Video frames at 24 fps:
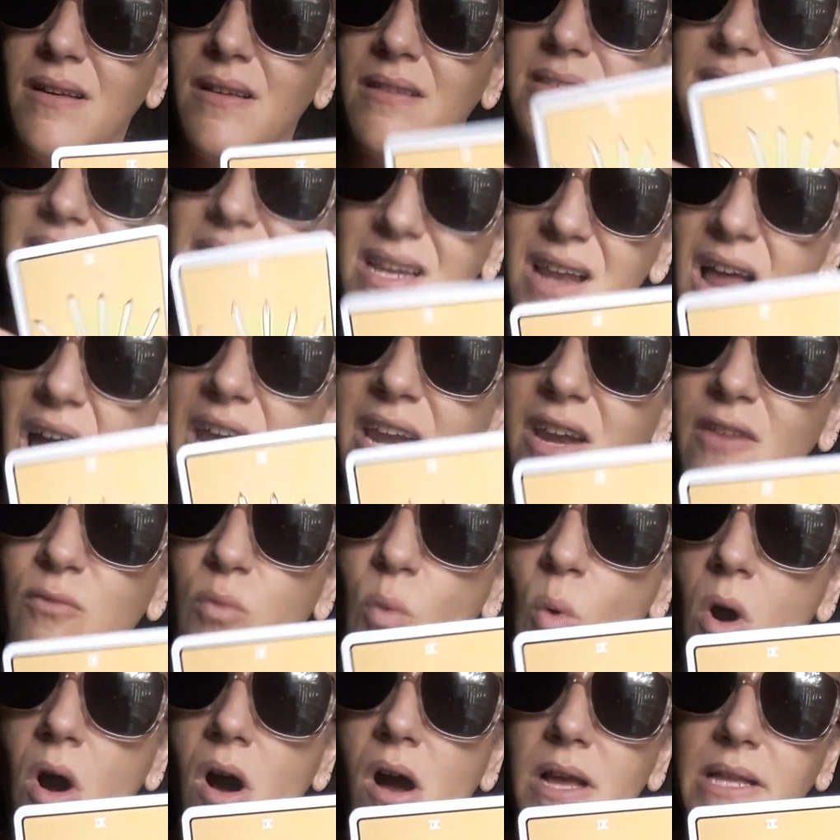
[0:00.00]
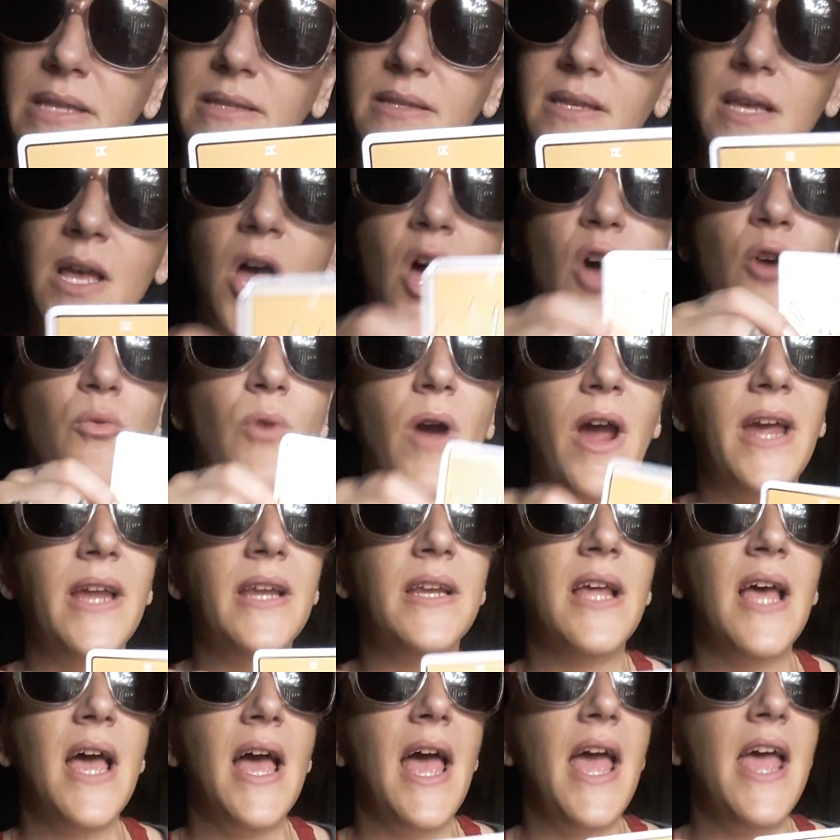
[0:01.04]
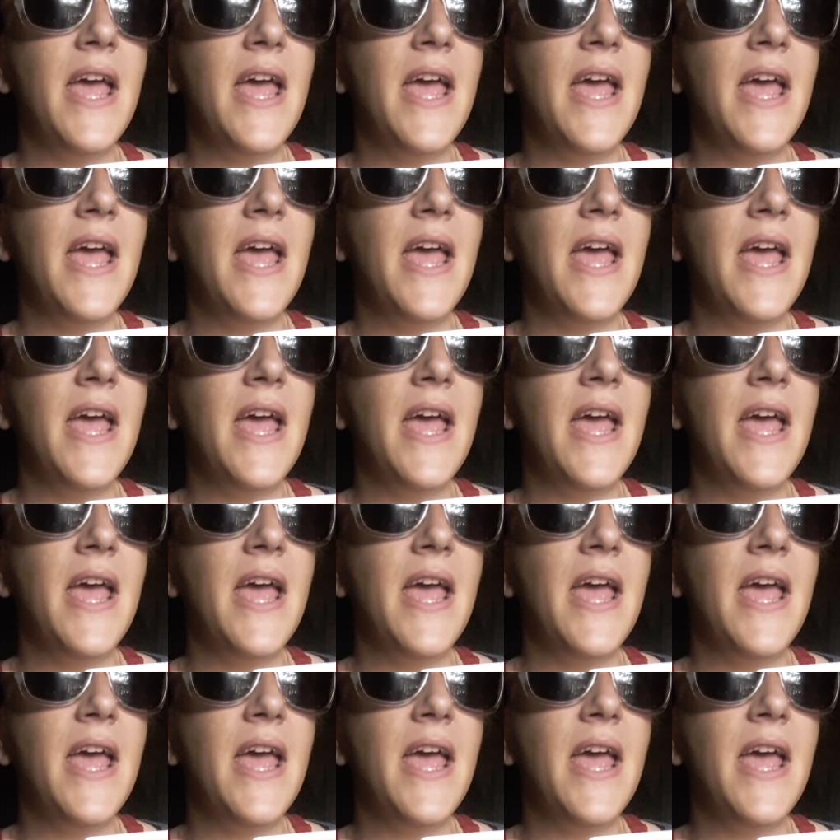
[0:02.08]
It's the Nine of Wands, right?